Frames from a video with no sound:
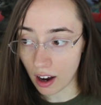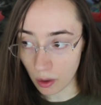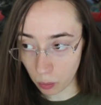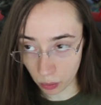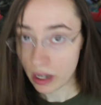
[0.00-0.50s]

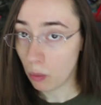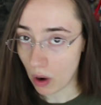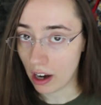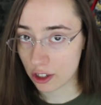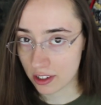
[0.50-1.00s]
I
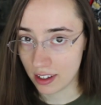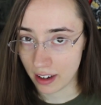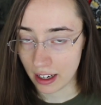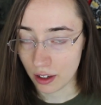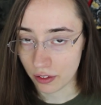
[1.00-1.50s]
rewatched the
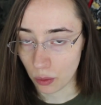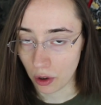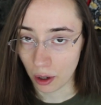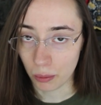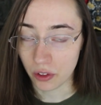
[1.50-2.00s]

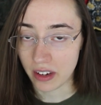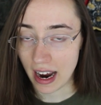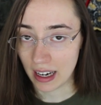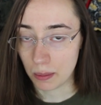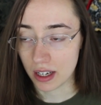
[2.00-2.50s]
94 movie
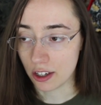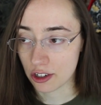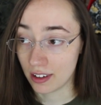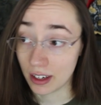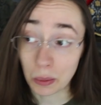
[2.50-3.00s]

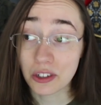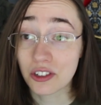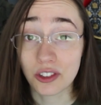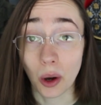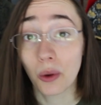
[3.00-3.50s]
adaptation and it was
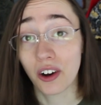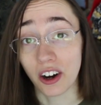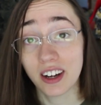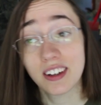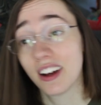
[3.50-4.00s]
so
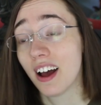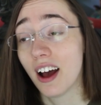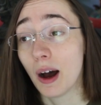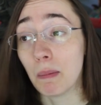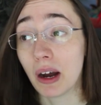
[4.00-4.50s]
good.
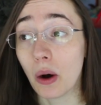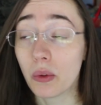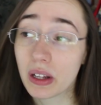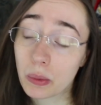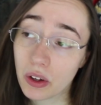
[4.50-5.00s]
My
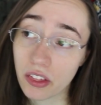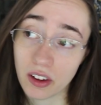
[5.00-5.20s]
only real